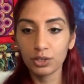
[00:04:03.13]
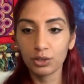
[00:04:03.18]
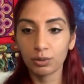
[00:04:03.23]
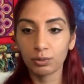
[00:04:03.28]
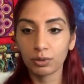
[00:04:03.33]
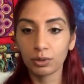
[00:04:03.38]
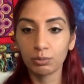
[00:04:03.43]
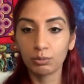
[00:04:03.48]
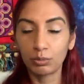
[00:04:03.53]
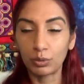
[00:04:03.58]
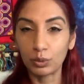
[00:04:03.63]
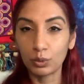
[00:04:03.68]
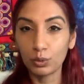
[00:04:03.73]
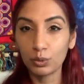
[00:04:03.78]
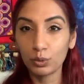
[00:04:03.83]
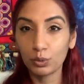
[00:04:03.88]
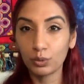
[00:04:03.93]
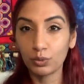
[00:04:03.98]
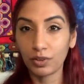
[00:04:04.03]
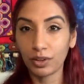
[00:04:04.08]
to
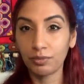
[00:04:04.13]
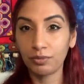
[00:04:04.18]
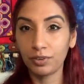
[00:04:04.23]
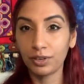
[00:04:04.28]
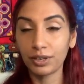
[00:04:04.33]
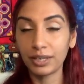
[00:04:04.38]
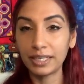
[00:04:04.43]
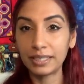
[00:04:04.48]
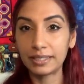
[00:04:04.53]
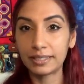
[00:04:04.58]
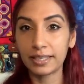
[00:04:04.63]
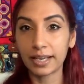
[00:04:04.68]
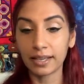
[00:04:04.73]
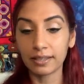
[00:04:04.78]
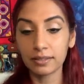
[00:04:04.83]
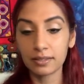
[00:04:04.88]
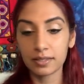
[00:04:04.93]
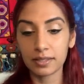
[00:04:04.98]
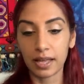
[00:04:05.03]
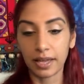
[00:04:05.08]
remove a very
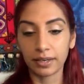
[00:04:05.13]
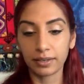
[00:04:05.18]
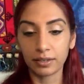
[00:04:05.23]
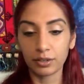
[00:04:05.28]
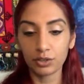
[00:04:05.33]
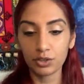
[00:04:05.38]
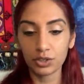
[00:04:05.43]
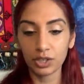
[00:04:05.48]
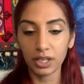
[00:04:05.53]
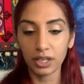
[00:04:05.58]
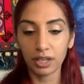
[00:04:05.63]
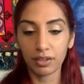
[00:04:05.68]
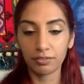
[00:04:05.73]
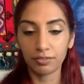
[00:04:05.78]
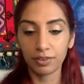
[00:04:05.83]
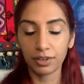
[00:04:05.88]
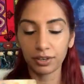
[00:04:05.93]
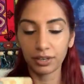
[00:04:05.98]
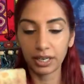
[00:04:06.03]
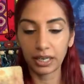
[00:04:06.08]
dense energy, a
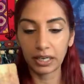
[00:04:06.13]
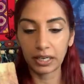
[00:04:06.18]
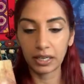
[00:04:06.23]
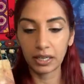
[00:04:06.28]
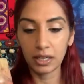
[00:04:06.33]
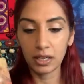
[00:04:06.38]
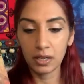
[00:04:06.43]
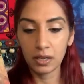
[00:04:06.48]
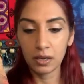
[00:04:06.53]
very